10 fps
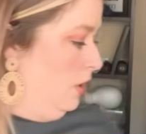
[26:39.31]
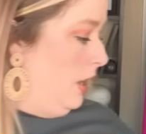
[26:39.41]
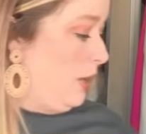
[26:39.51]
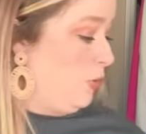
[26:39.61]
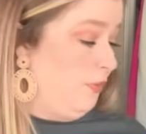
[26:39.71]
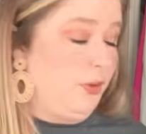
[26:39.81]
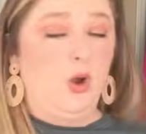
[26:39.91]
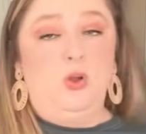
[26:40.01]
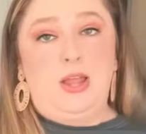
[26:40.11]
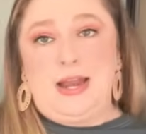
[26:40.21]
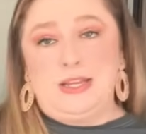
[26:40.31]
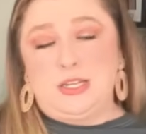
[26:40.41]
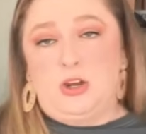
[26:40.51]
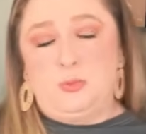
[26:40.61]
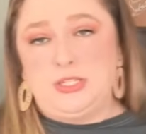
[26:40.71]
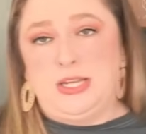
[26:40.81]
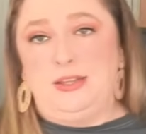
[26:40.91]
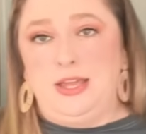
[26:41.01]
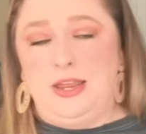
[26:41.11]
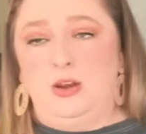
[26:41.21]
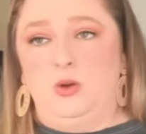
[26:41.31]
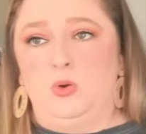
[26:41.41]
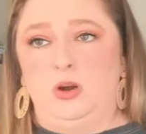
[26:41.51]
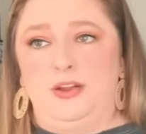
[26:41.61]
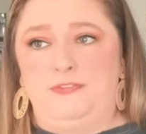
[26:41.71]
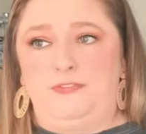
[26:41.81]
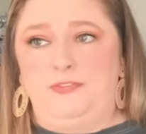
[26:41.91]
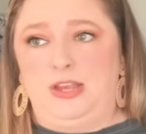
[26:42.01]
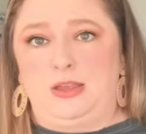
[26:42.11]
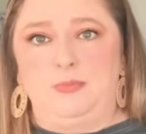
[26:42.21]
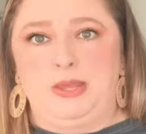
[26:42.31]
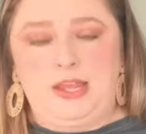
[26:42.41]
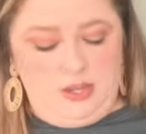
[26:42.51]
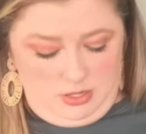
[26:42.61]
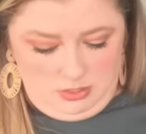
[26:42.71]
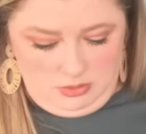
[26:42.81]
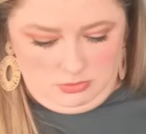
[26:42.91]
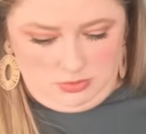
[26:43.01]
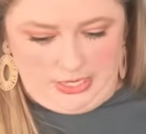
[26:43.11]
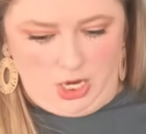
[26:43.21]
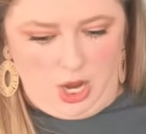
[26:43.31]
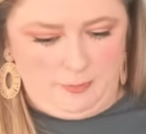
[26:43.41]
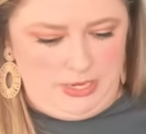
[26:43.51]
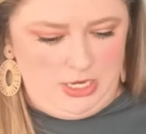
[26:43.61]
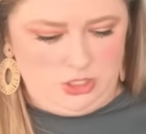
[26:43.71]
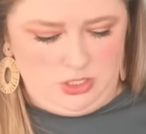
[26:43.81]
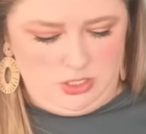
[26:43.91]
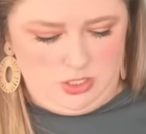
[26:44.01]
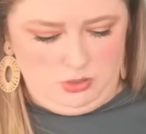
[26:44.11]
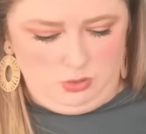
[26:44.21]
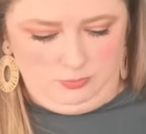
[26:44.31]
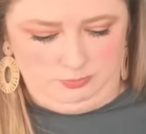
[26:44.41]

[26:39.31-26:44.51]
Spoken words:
I don't know if their whole line is 100% linen or if it can be like a combination too.